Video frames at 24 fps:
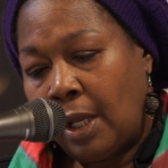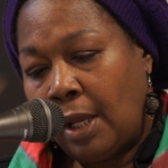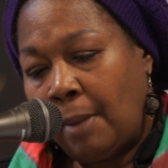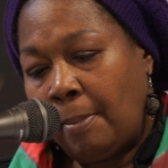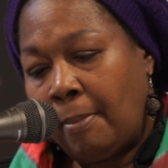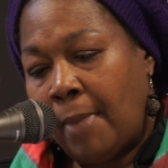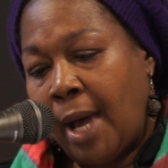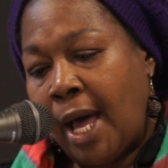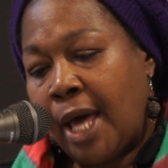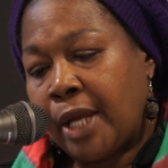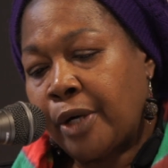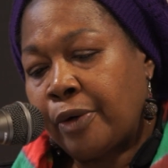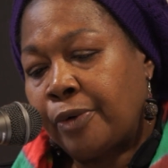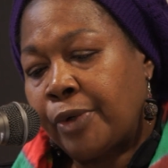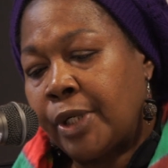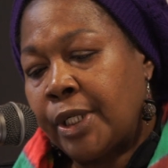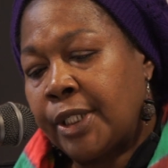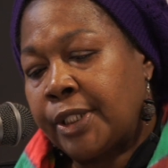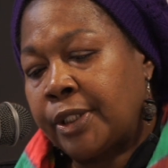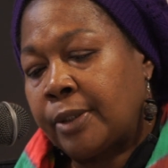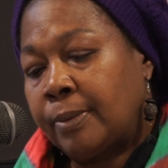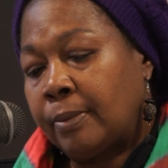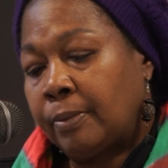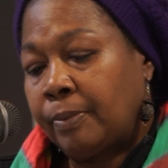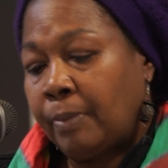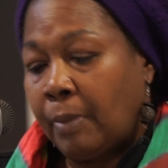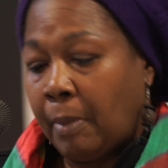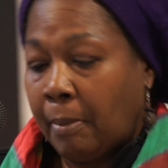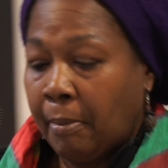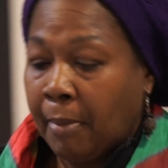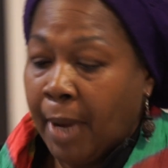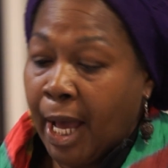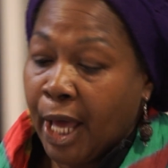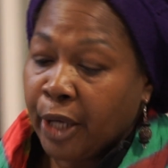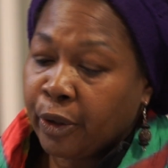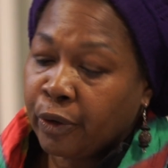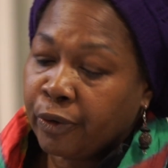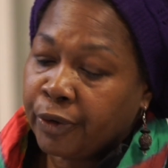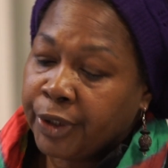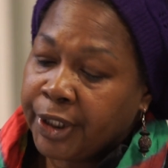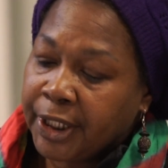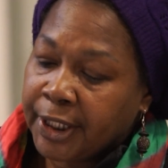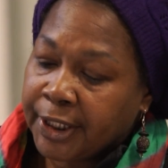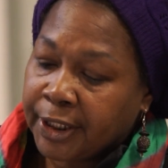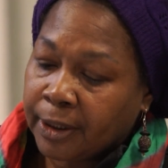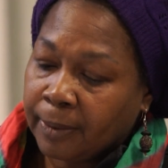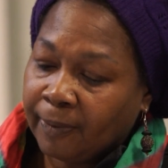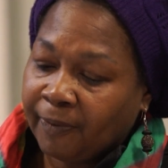
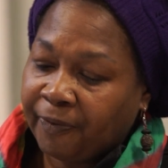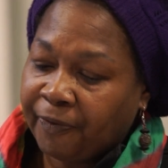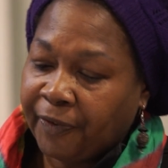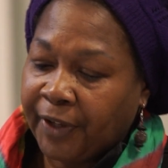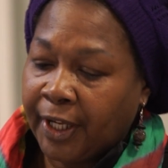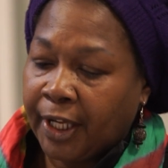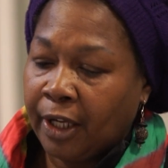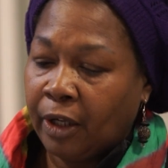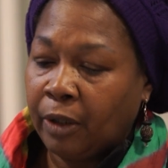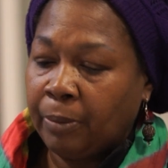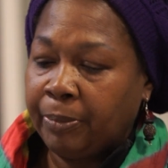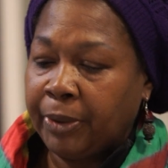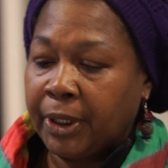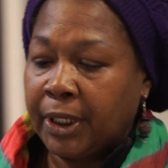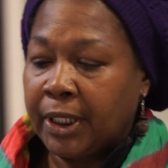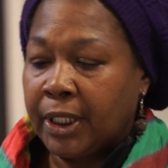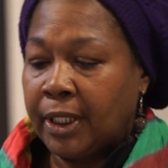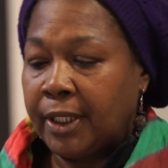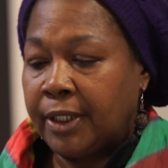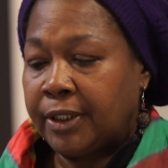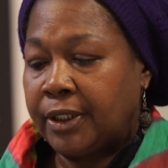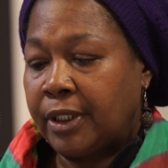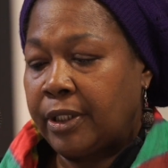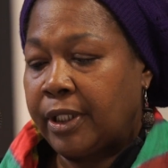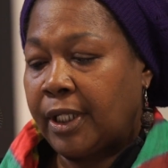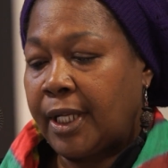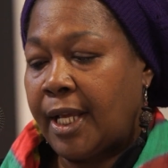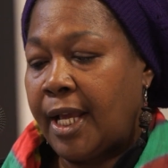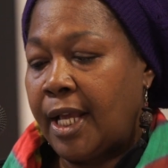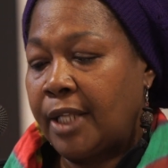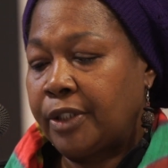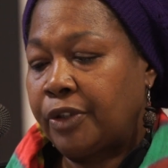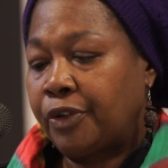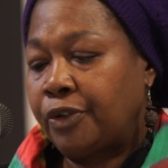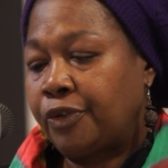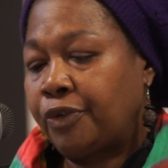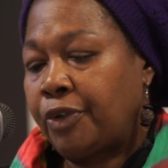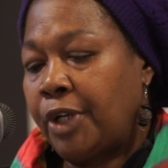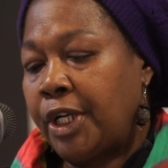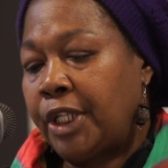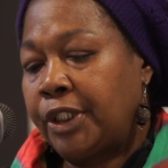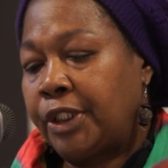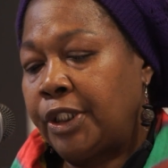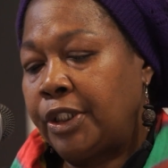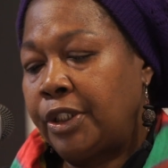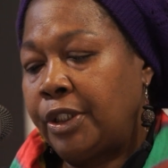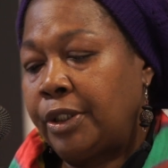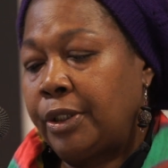Modernism failed because of the
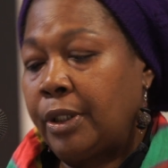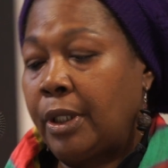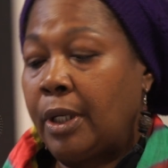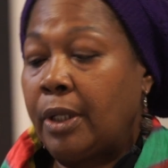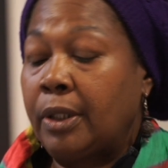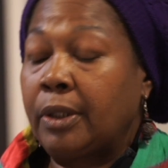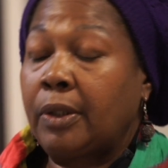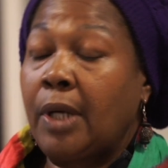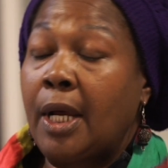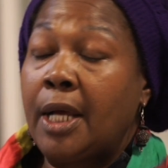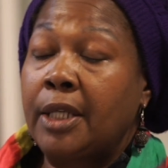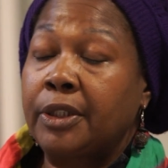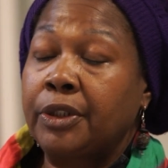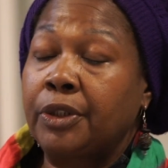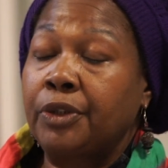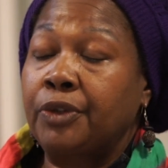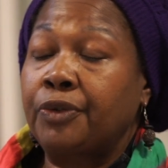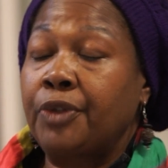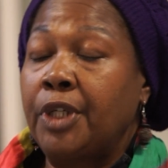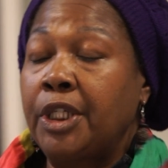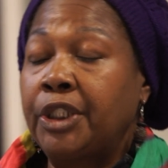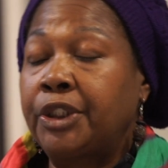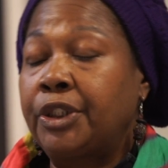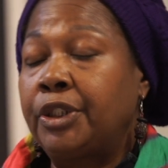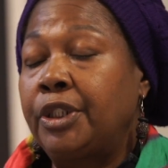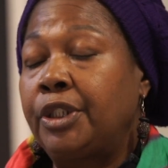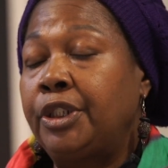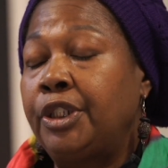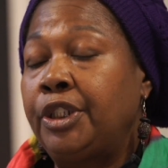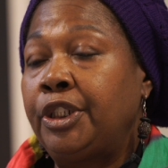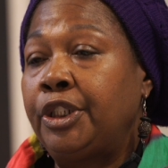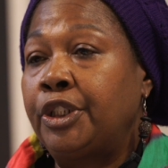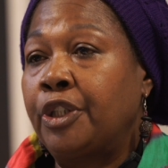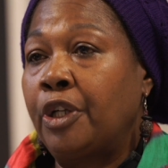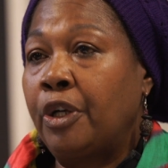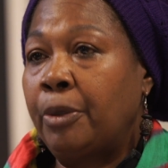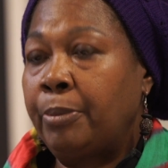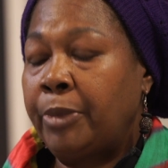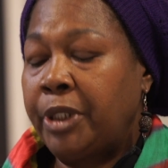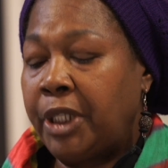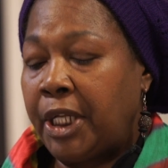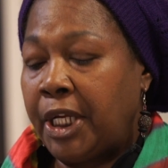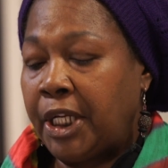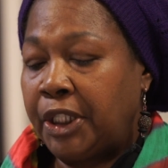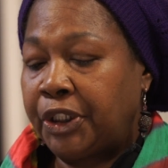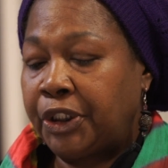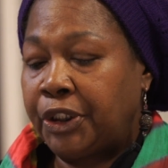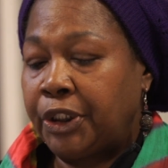concentration and
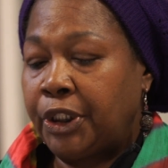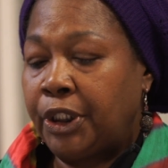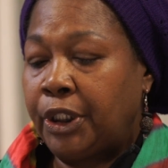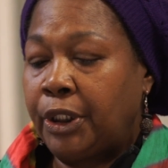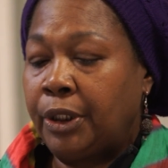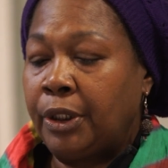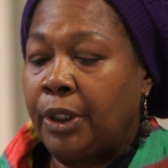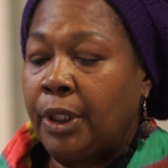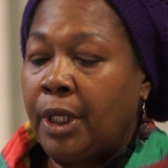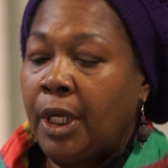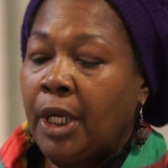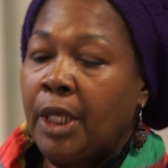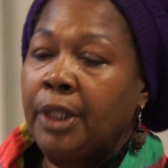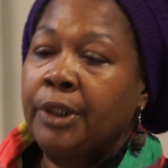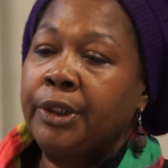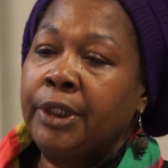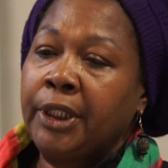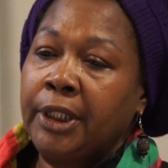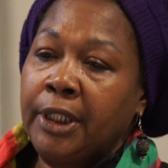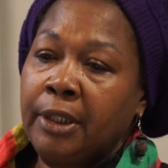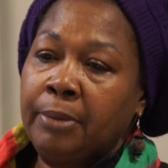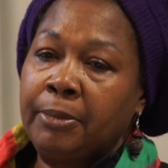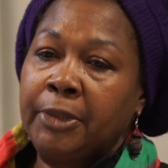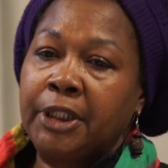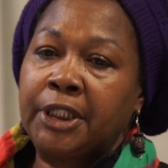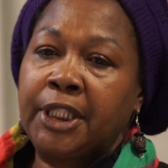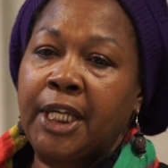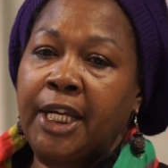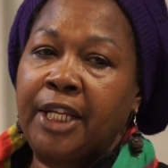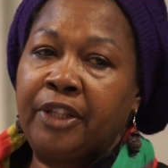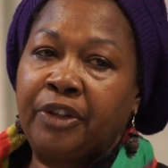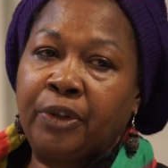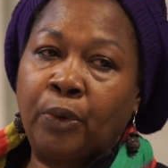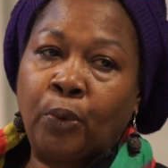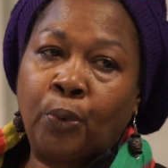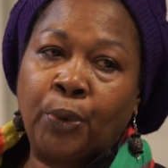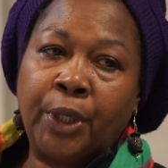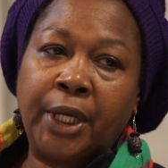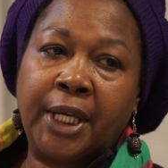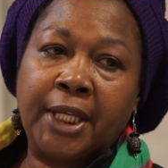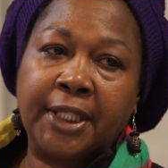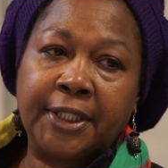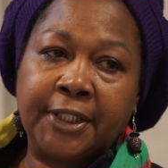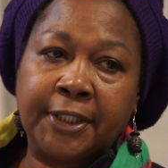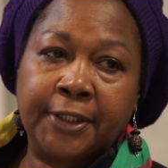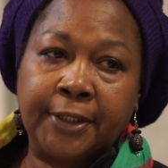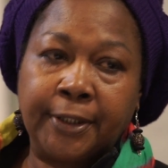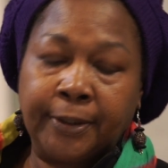determination to imitate the
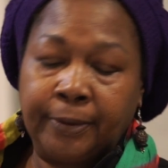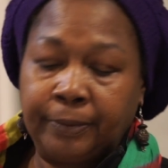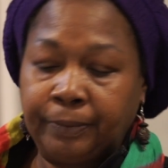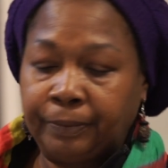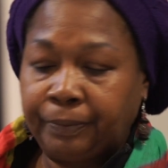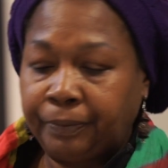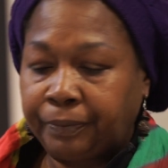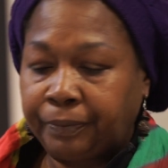West.